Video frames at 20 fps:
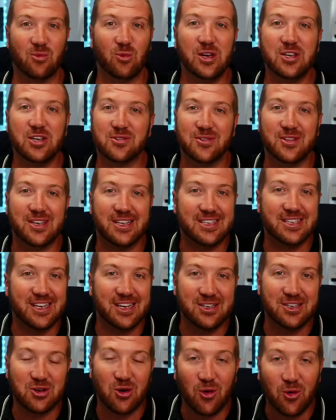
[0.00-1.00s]
we do these
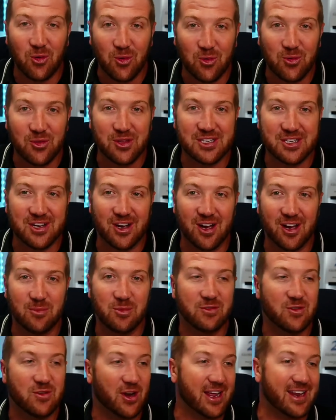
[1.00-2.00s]
things all the time.
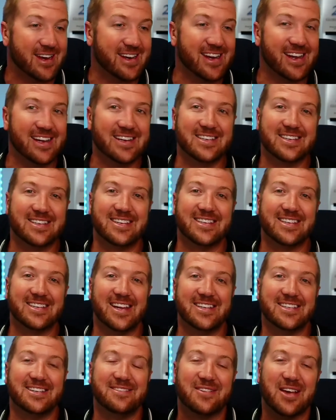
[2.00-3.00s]
We've got our next
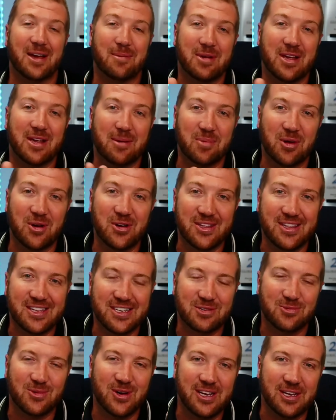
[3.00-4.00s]
intensive coming up only
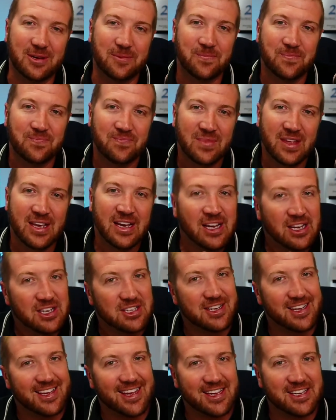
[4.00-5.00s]
this week.
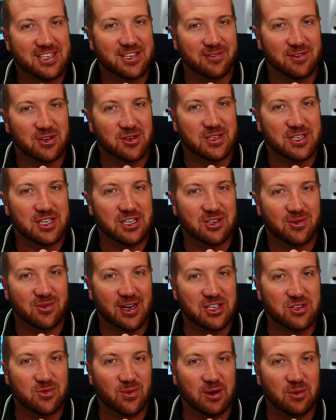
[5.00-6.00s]
So you get yourself in a
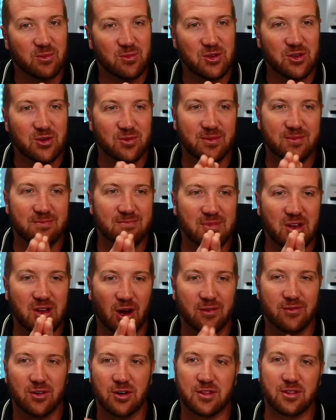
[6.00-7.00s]
situation where you
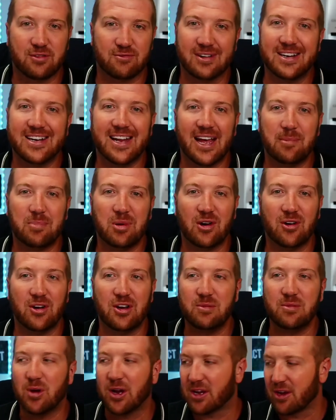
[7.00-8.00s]
over a 3-day period,
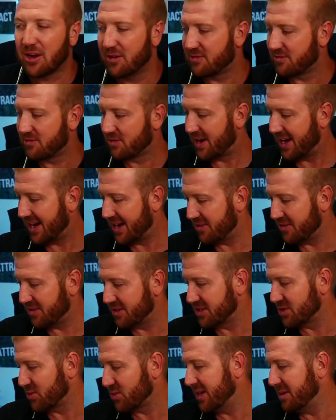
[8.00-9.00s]
you might go through a
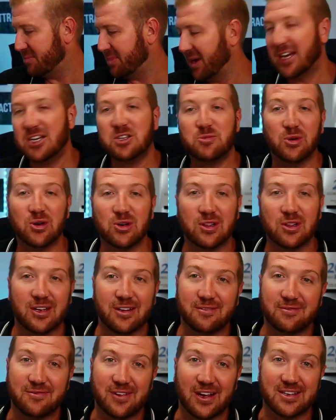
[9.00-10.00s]
120-page booklet.
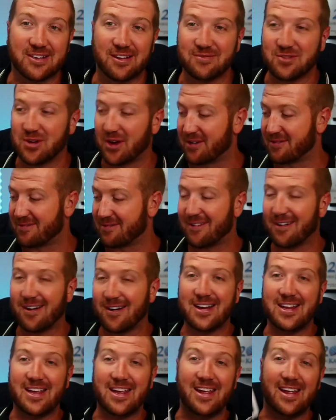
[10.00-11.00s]
In fact, I've got it right
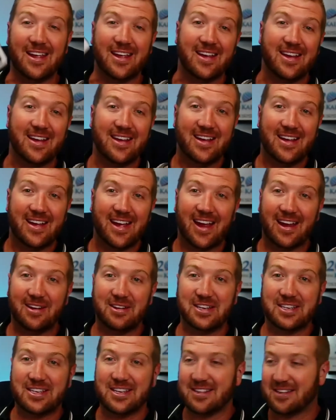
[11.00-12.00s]
here. And
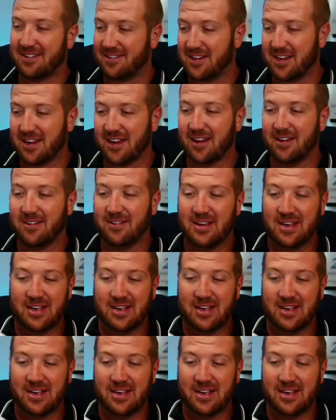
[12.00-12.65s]
you sit there and you go,